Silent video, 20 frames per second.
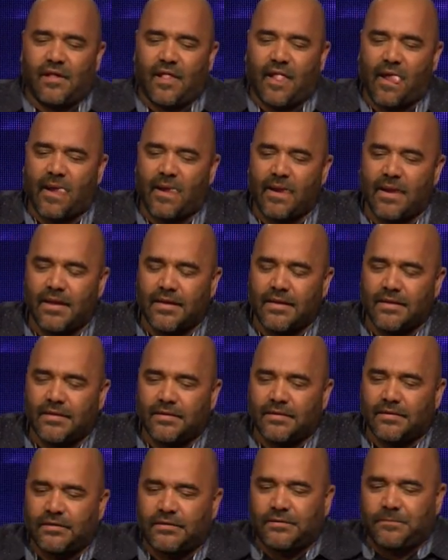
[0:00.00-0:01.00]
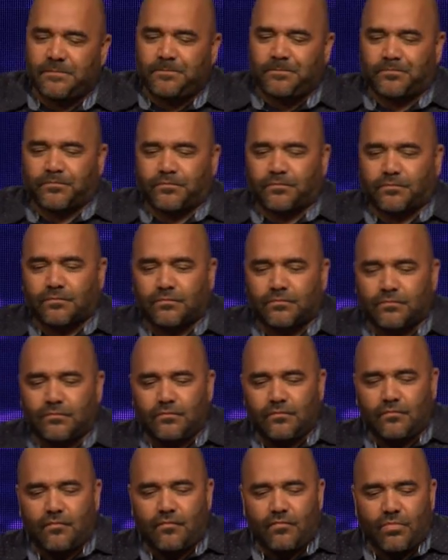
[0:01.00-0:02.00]

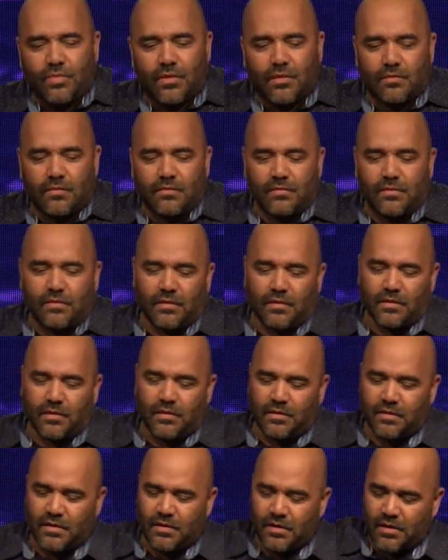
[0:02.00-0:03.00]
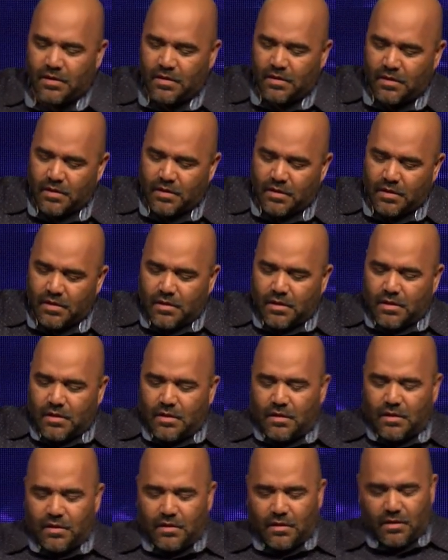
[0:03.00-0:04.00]

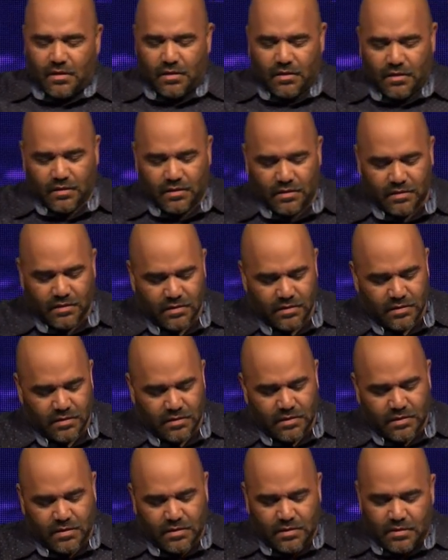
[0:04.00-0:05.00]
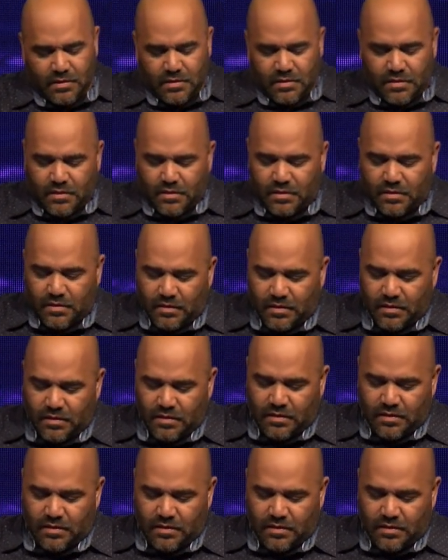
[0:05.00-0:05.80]
(no one is talking)